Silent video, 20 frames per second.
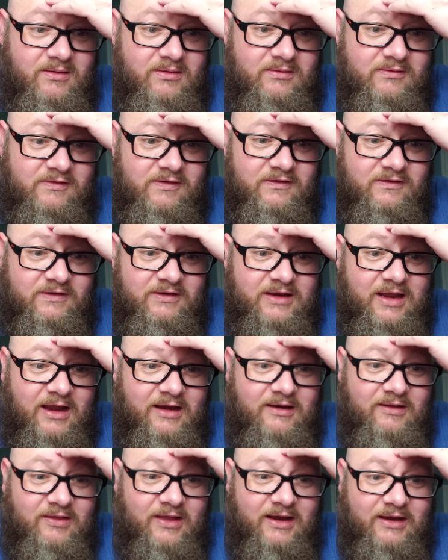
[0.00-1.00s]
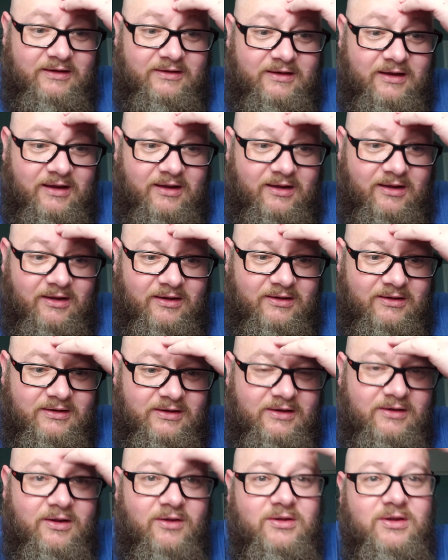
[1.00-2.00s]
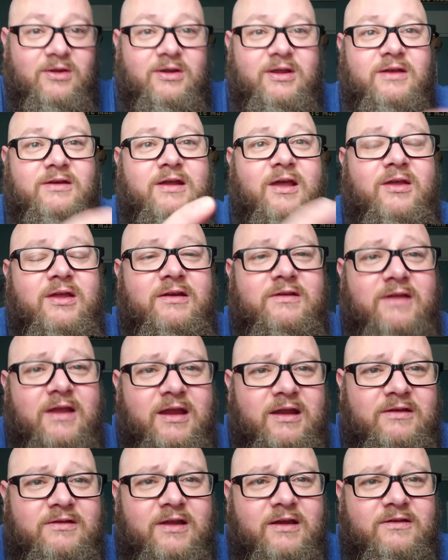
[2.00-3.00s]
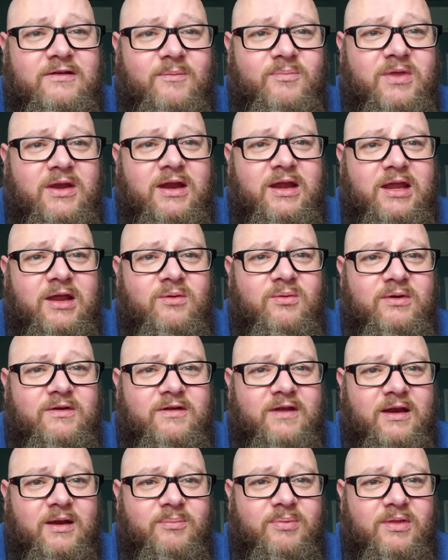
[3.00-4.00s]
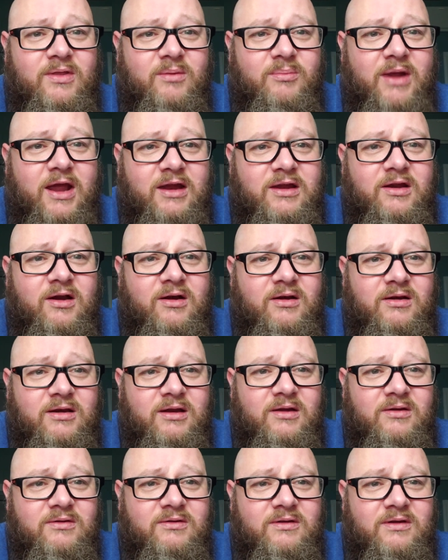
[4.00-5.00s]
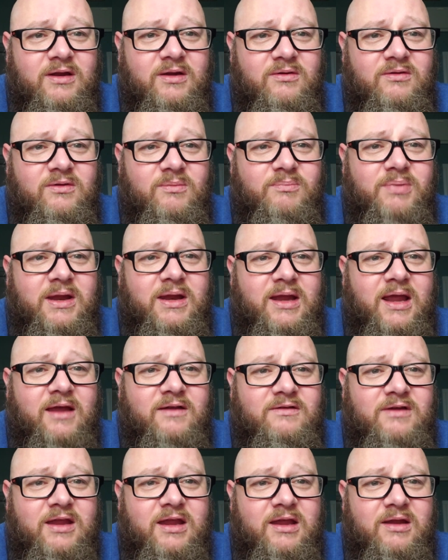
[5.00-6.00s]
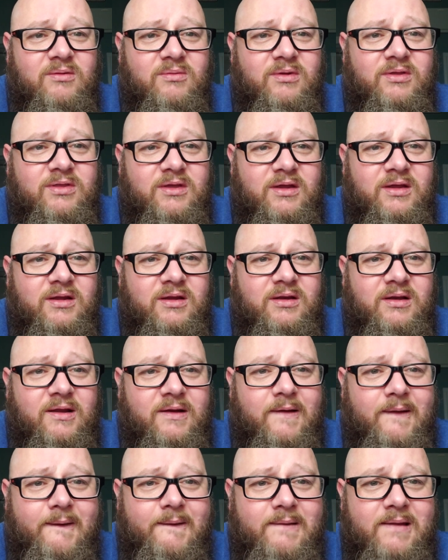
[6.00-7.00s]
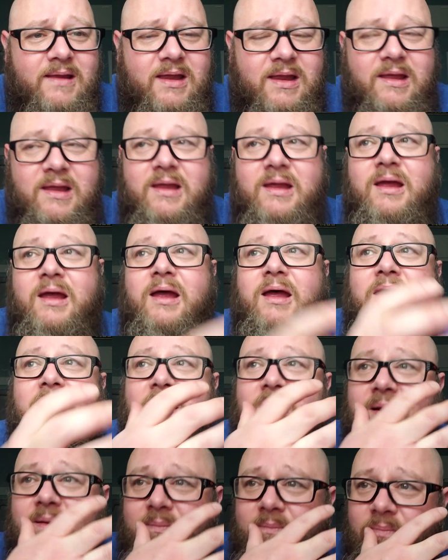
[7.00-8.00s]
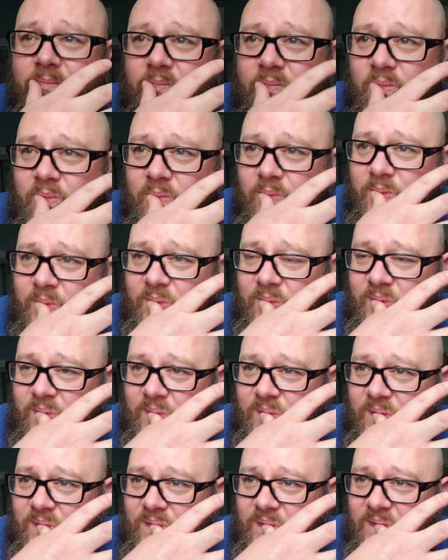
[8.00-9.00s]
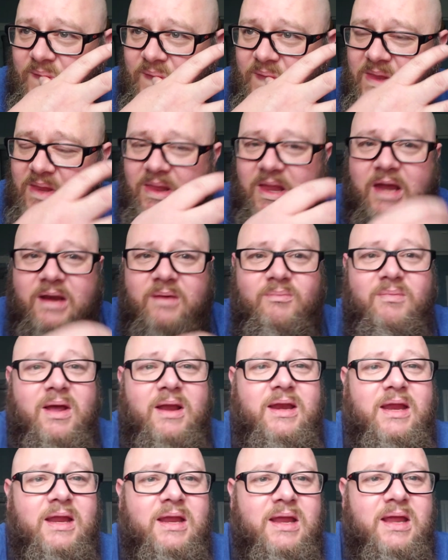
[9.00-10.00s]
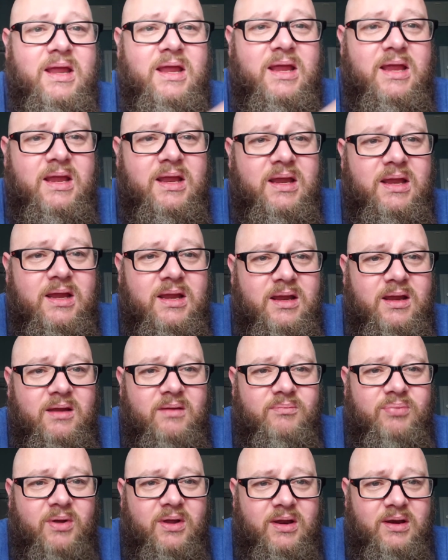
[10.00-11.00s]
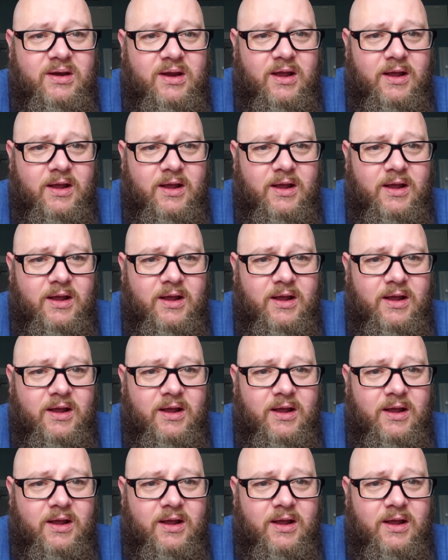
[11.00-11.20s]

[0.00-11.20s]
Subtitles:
just kind of like you could tell it's like something a kid would set up in their backyard, and he was a big ass kid with uh, a lot of money, but